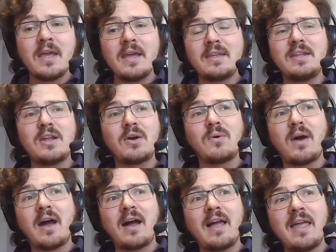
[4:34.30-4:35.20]
you know
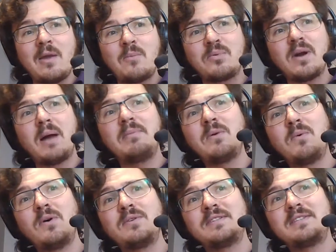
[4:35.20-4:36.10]
I probably
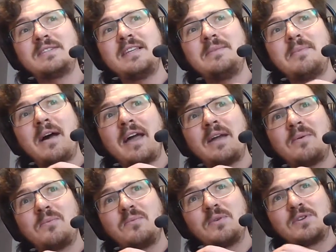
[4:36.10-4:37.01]
won't see
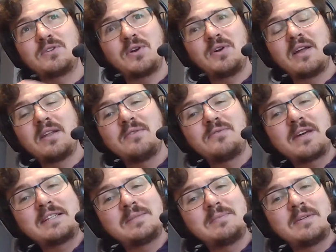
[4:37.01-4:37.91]
my return on
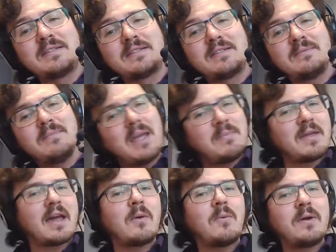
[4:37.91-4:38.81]
investment.
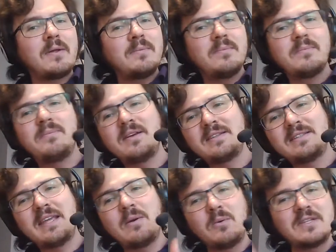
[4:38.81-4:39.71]
Maybe I will,
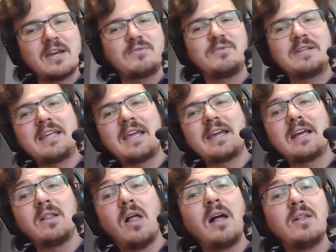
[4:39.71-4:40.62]
but it will definitely take
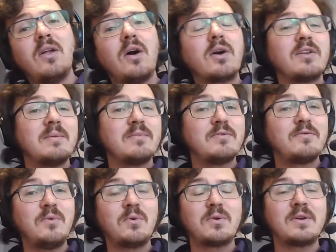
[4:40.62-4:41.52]
a lot longer than
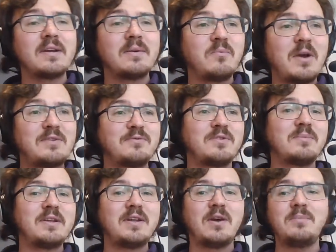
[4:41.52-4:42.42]
before. It went
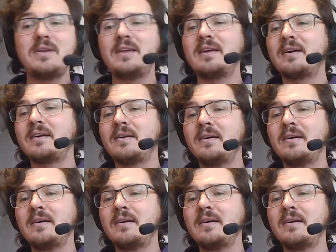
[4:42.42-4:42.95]
from you know being a